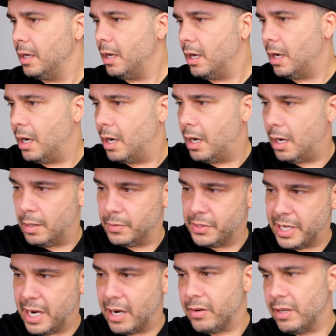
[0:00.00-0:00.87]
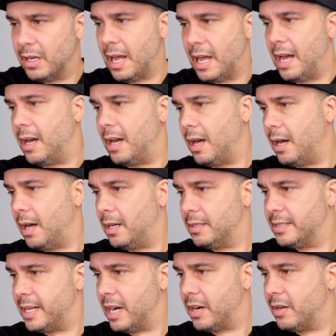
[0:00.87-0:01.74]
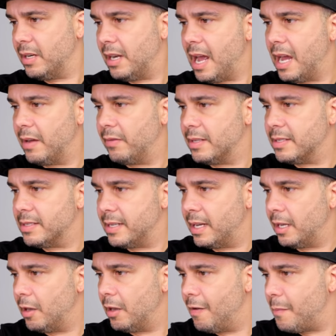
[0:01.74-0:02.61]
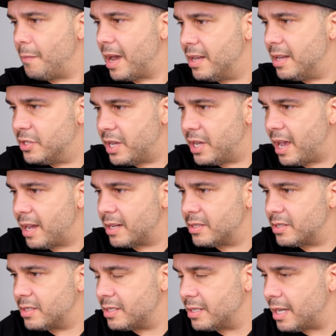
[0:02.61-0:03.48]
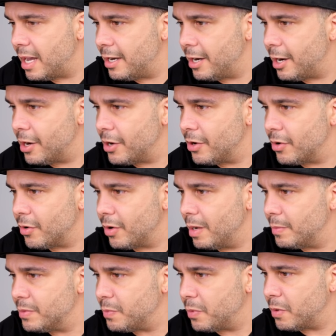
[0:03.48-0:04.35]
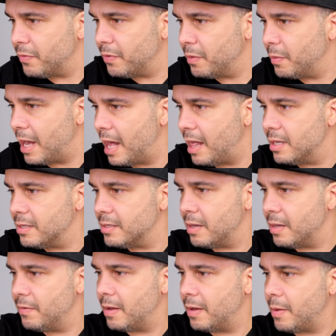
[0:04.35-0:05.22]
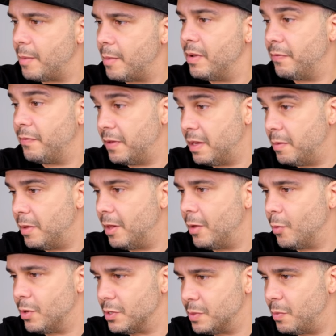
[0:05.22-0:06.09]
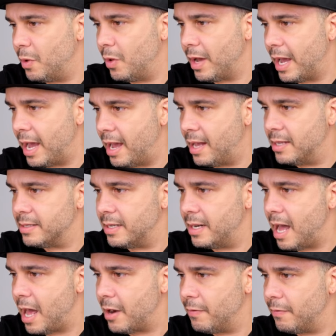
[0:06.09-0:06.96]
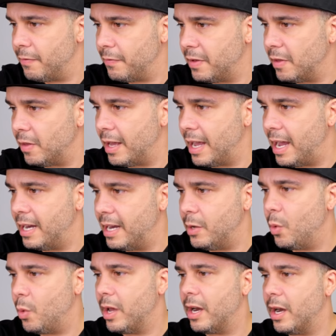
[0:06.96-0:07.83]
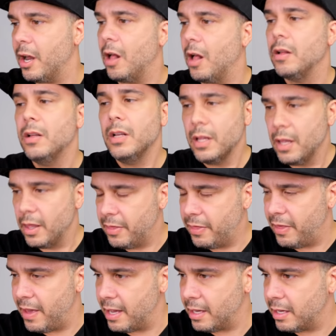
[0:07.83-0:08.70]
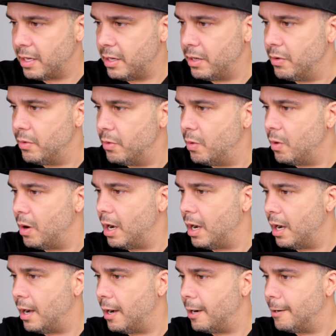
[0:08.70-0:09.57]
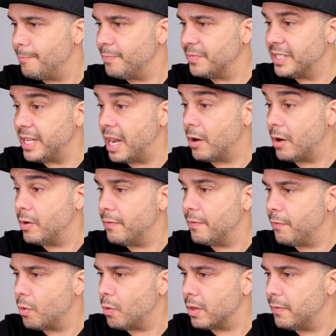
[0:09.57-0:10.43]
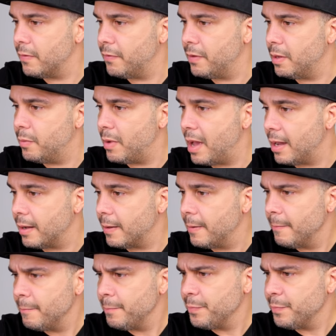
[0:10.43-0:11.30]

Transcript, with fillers: Terry Lively said, love my Edge X and Ergo grips, perfect balance. I'm a female with small hands and I don't feel any weight at all. Thank you, Terry, for the feedback.